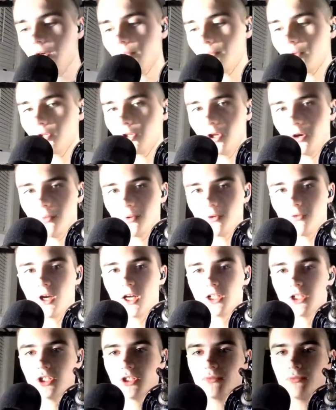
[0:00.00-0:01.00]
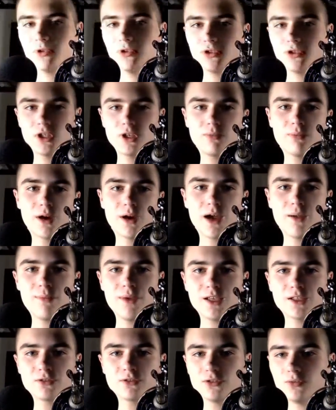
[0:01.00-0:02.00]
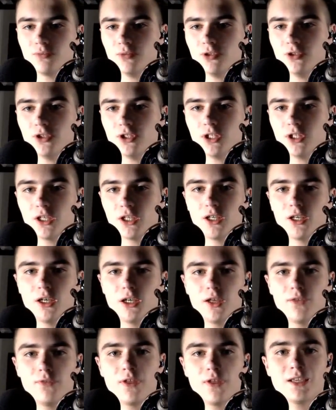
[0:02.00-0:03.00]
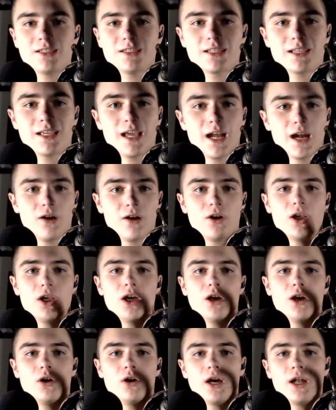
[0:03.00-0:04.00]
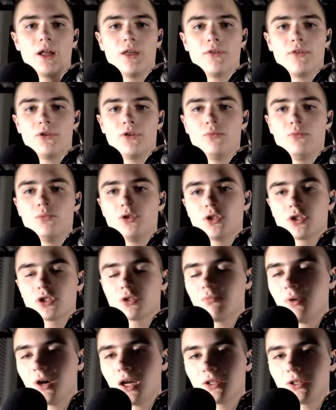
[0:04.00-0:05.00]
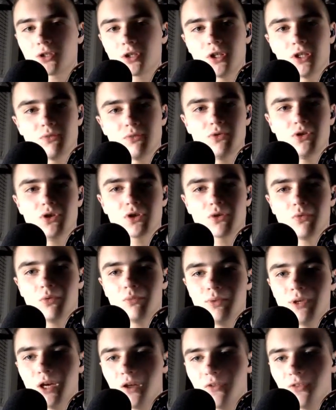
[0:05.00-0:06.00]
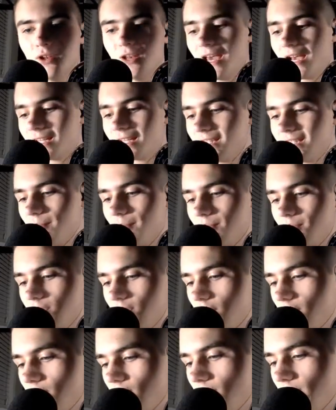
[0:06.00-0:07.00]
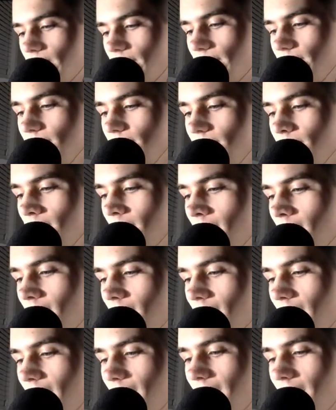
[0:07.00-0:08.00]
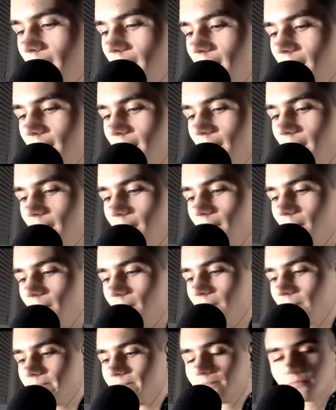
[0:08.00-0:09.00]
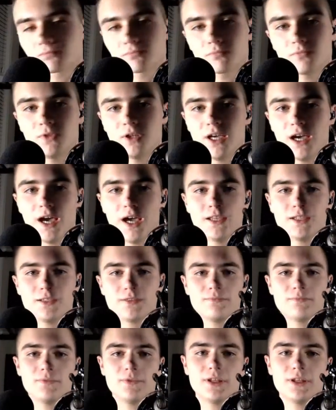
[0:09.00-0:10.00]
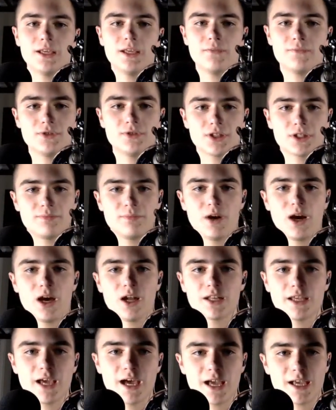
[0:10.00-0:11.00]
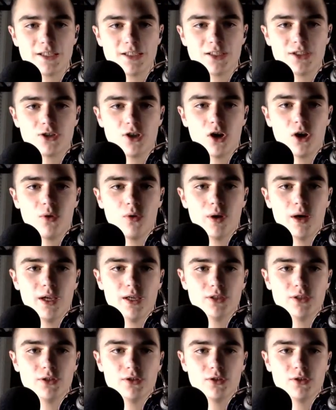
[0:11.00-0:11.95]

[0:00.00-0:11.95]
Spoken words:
Paloma Rush's music. Buy Messel's music. Thanks to Cario, another new music sponsor. His music will be on the next episode. And, guys, the Give 'em 6 podcast, as always,